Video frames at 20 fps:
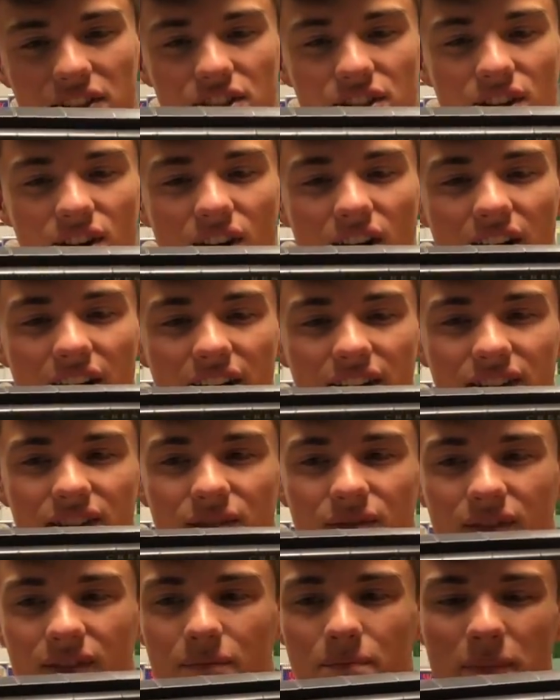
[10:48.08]
car.
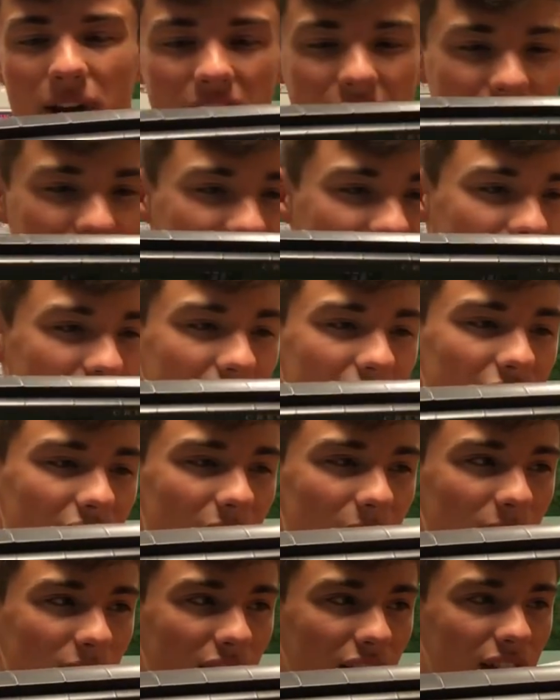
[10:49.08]
It's lettered
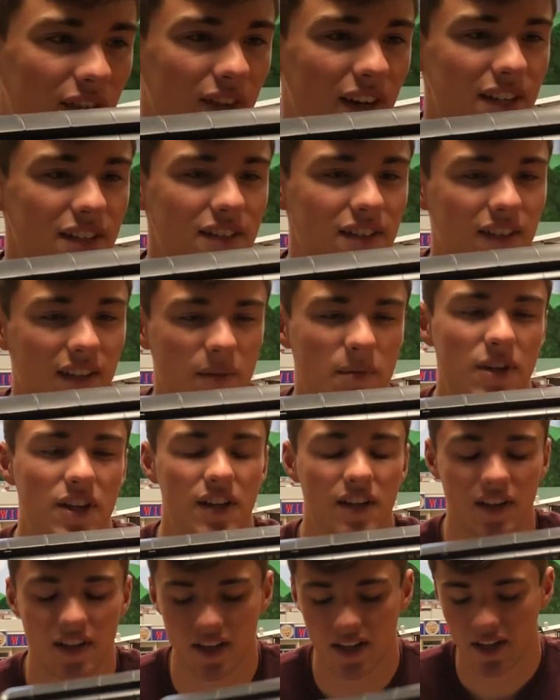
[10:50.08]
up for the Crescent
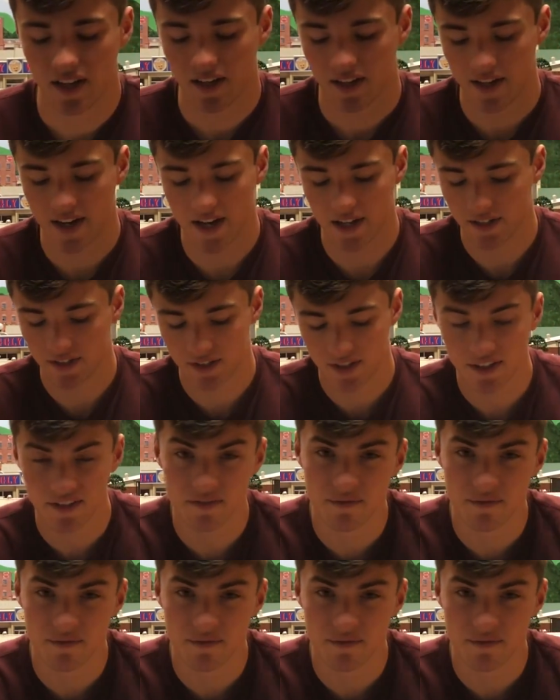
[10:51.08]
Limited. Now, the Southern